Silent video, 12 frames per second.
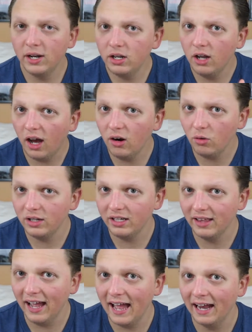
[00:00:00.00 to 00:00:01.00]
But not
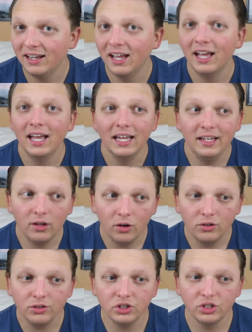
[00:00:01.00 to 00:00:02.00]
only that, he
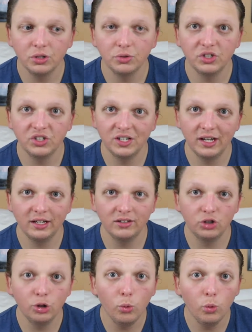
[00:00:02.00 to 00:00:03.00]
also
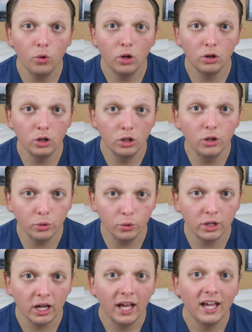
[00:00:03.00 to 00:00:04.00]
said to
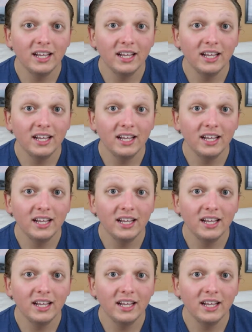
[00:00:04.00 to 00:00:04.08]
Luke